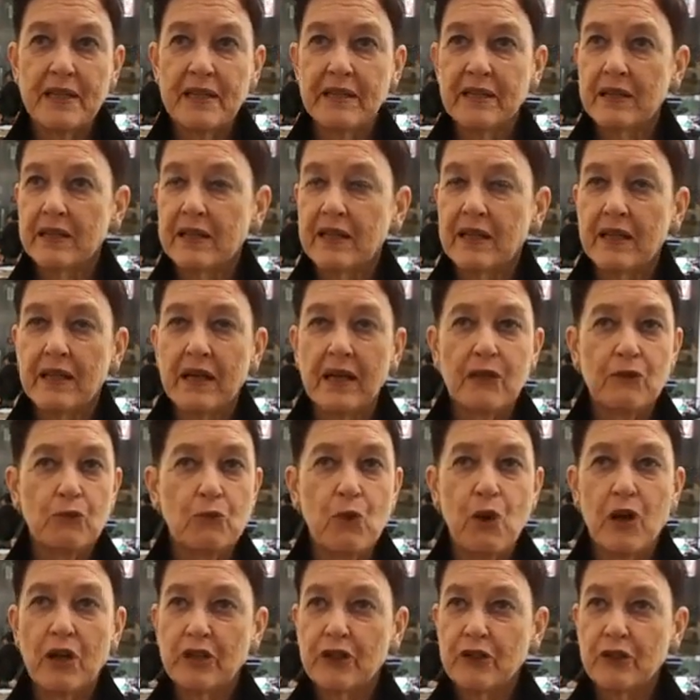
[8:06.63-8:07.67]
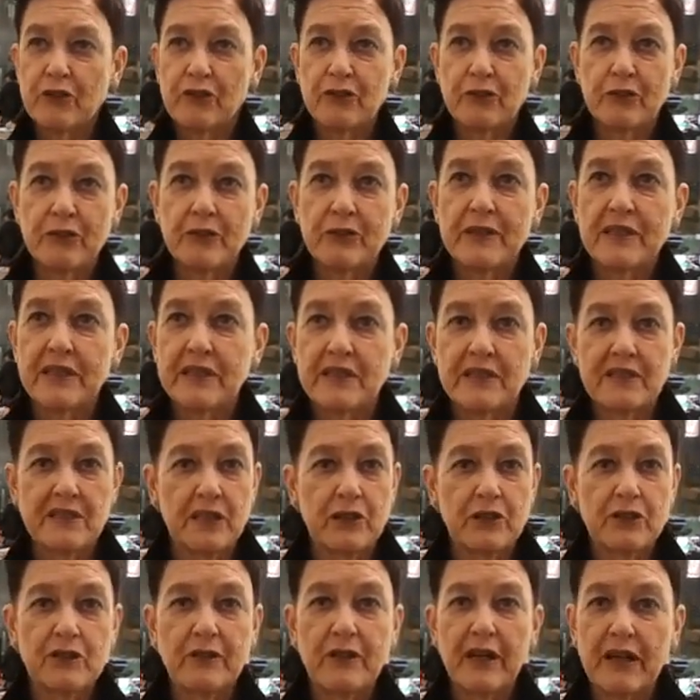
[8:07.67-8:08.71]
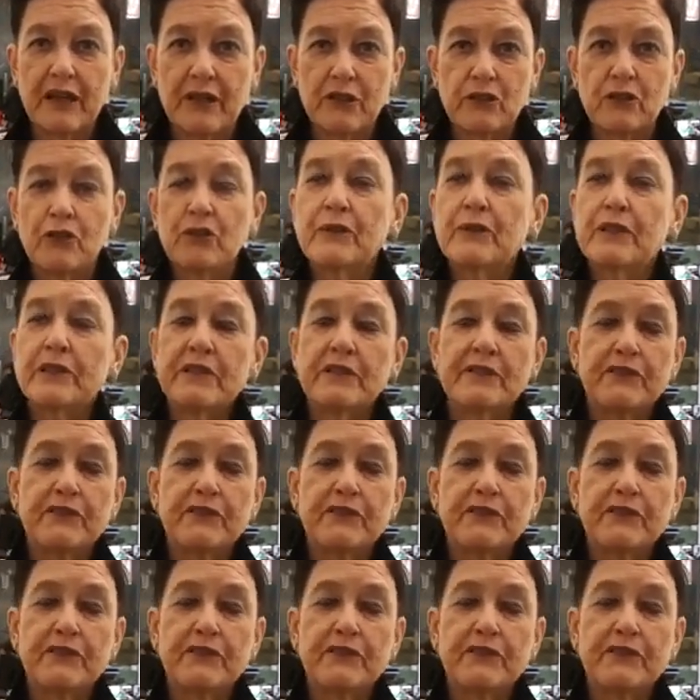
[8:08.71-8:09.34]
and I'll walk you through it and tell you how to do it.